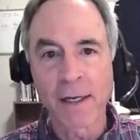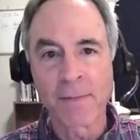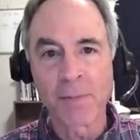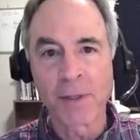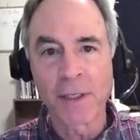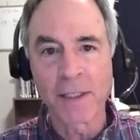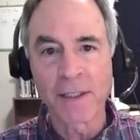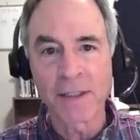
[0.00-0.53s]

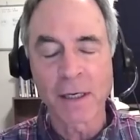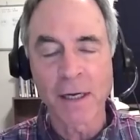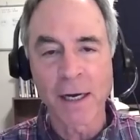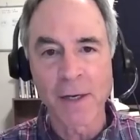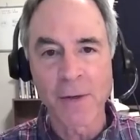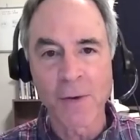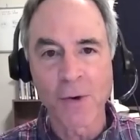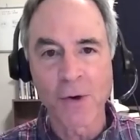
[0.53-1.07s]
but it's a
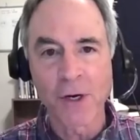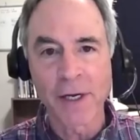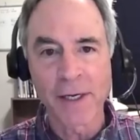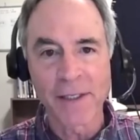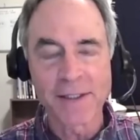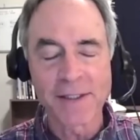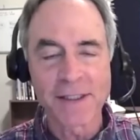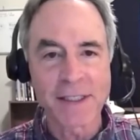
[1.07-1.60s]

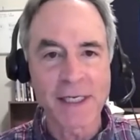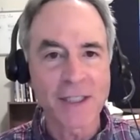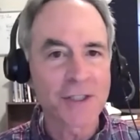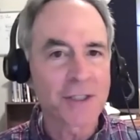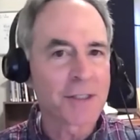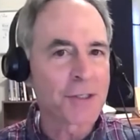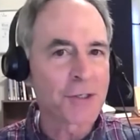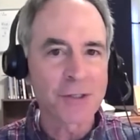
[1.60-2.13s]
God-oriented
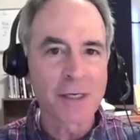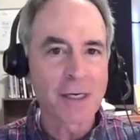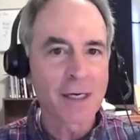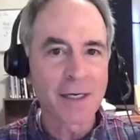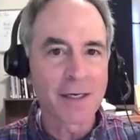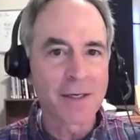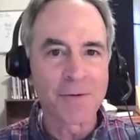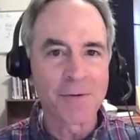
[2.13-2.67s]
session, you're not
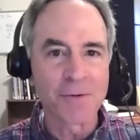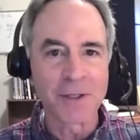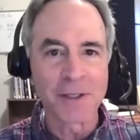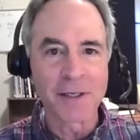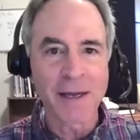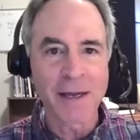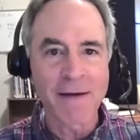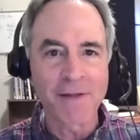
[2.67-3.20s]
going to
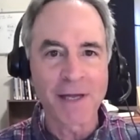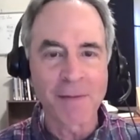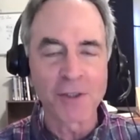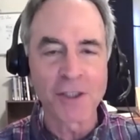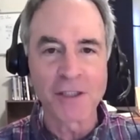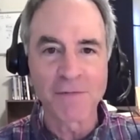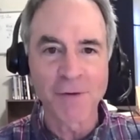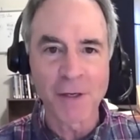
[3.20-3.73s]
really have that
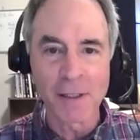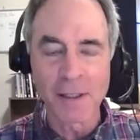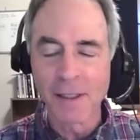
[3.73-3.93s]
much fun.